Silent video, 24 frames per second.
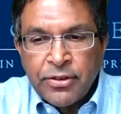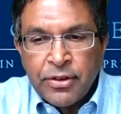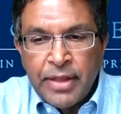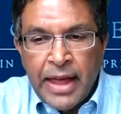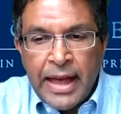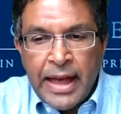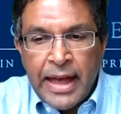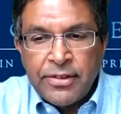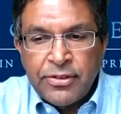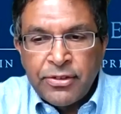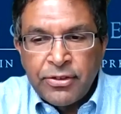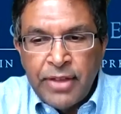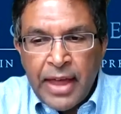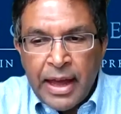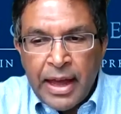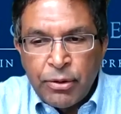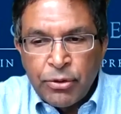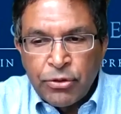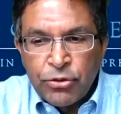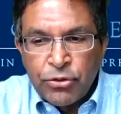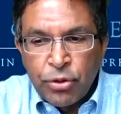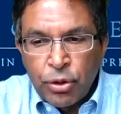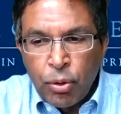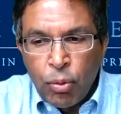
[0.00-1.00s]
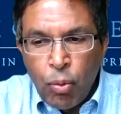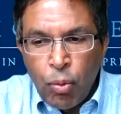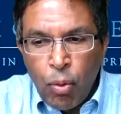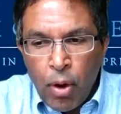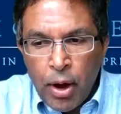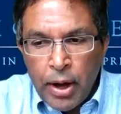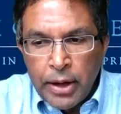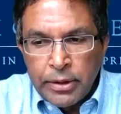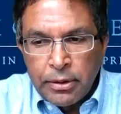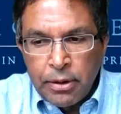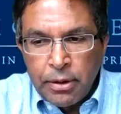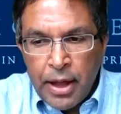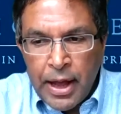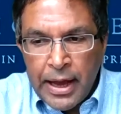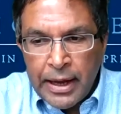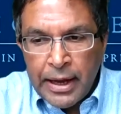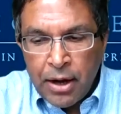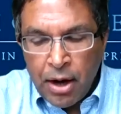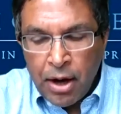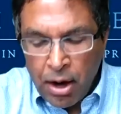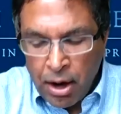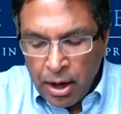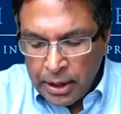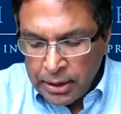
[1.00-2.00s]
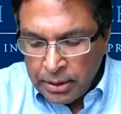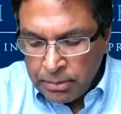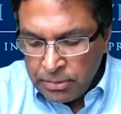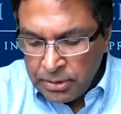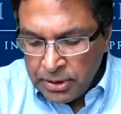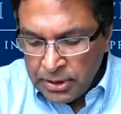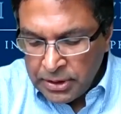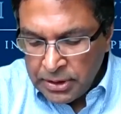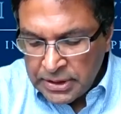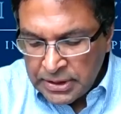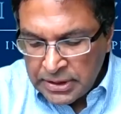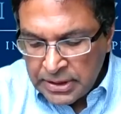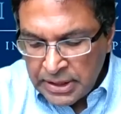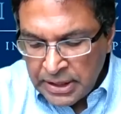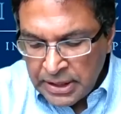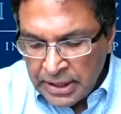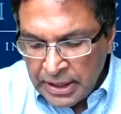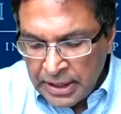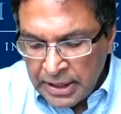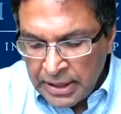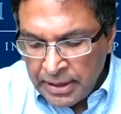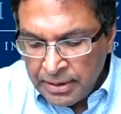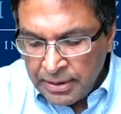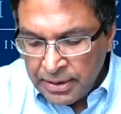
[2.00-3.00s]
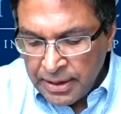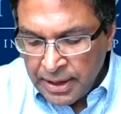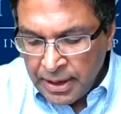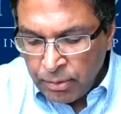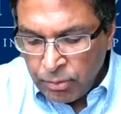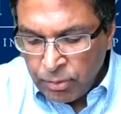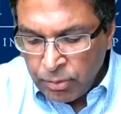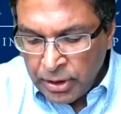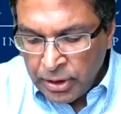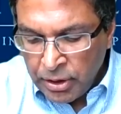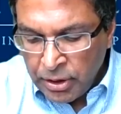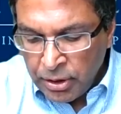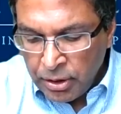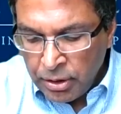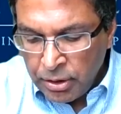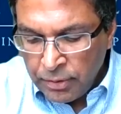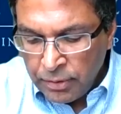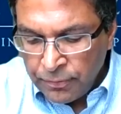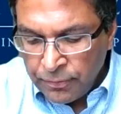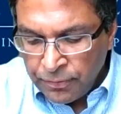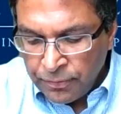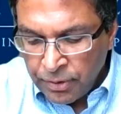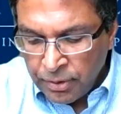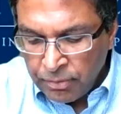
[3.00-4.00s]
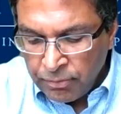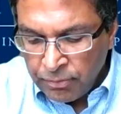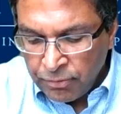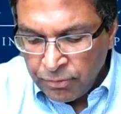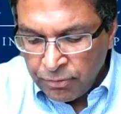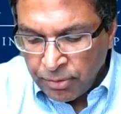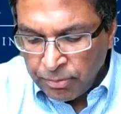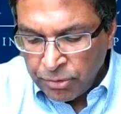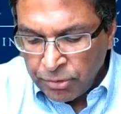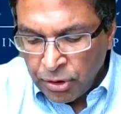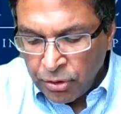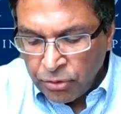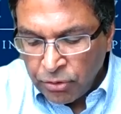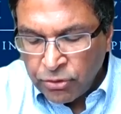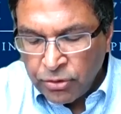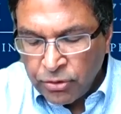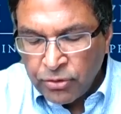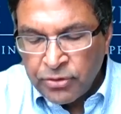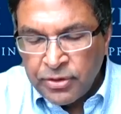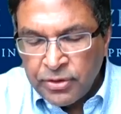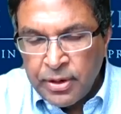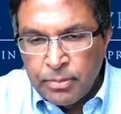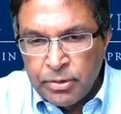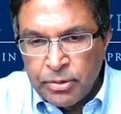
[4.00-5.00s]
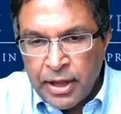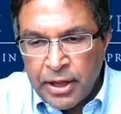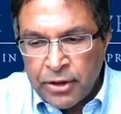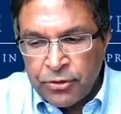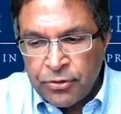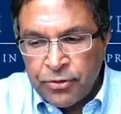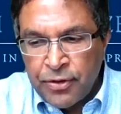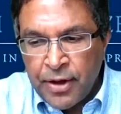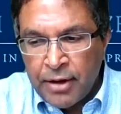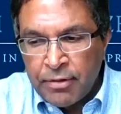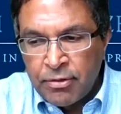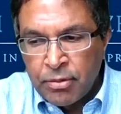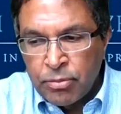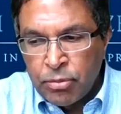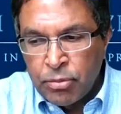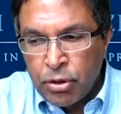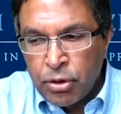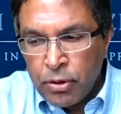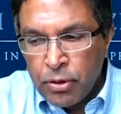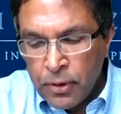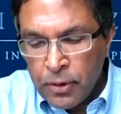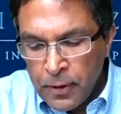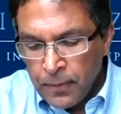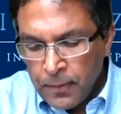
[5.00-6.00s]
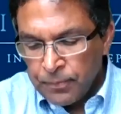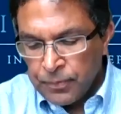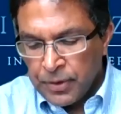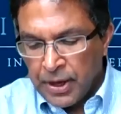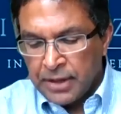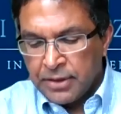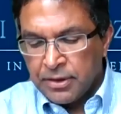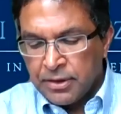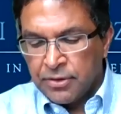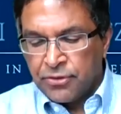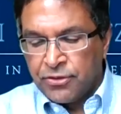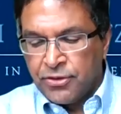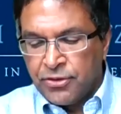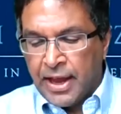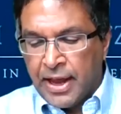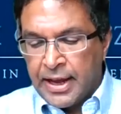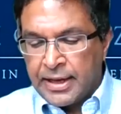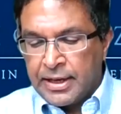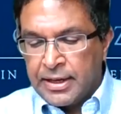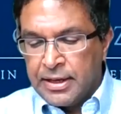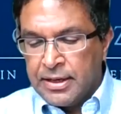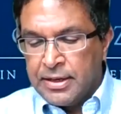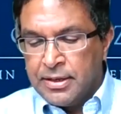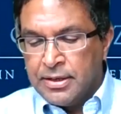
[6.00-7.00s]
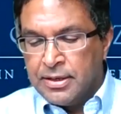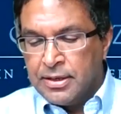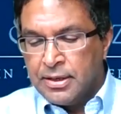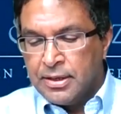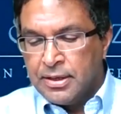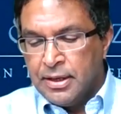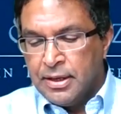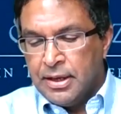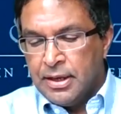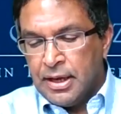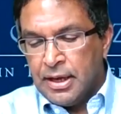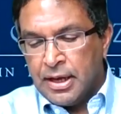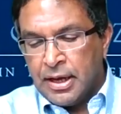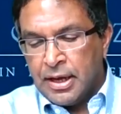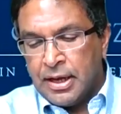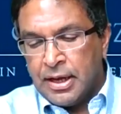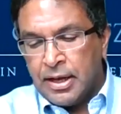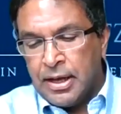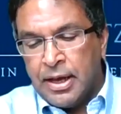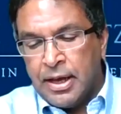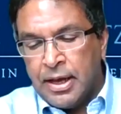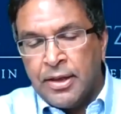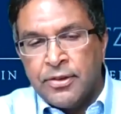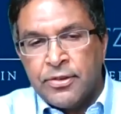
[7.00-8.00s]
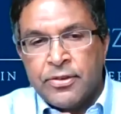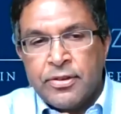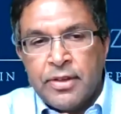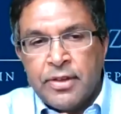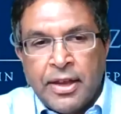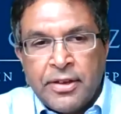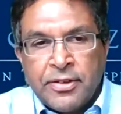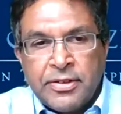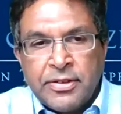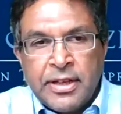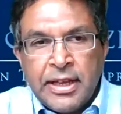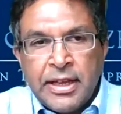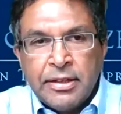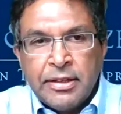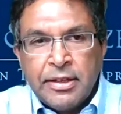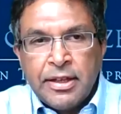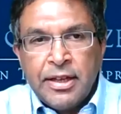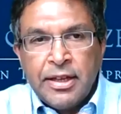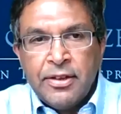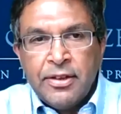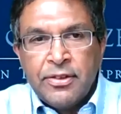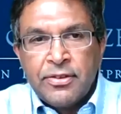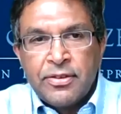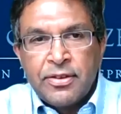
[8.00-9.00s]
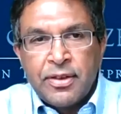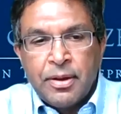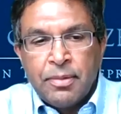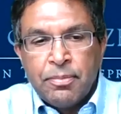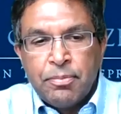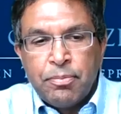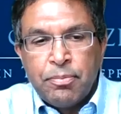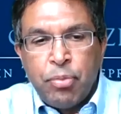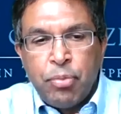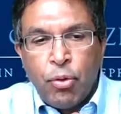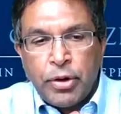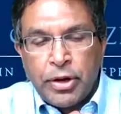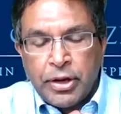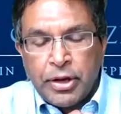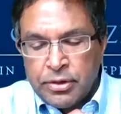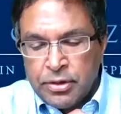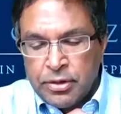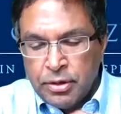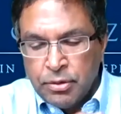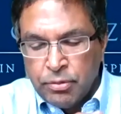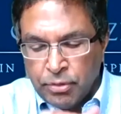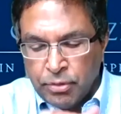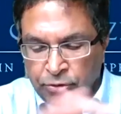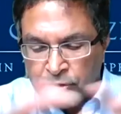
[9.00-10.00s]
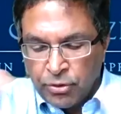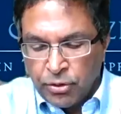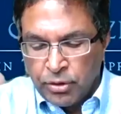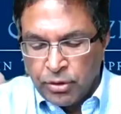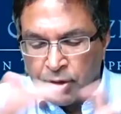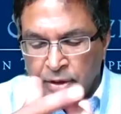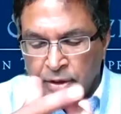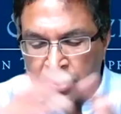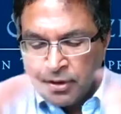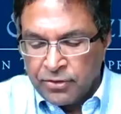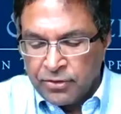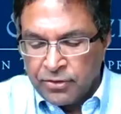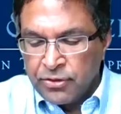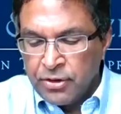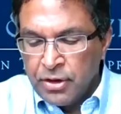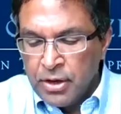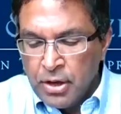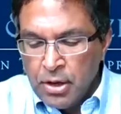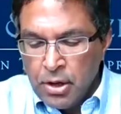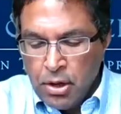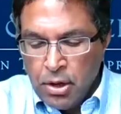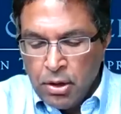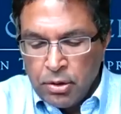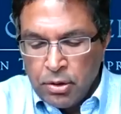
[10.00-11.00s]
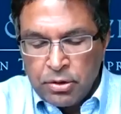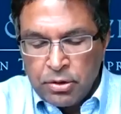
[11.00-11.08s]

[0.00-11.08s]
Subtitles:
So that was sort of one line of arguments that we heard from those who seemed less favorable, and the second, as Dean Leeds pointed to, was sort of this